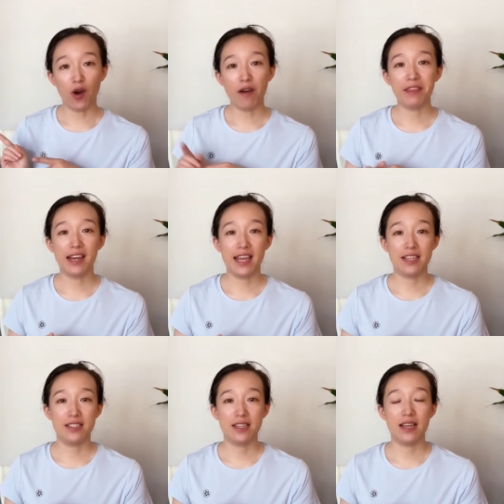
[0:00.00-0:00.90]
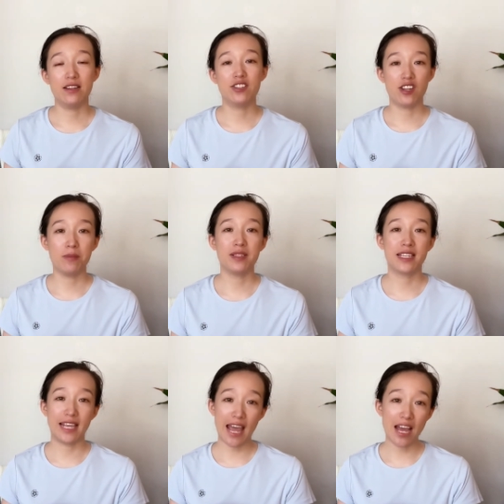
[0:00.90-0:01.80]
of the lens and some
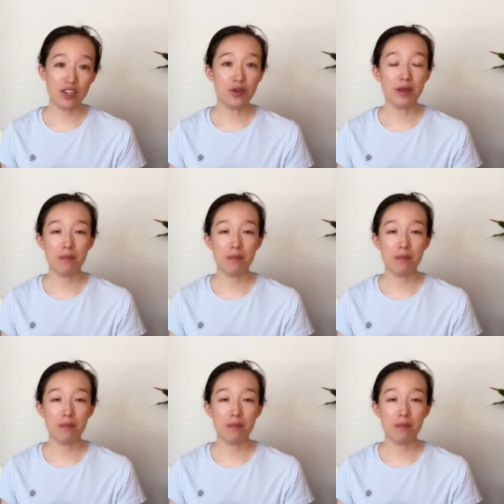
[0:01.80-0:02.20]
scattering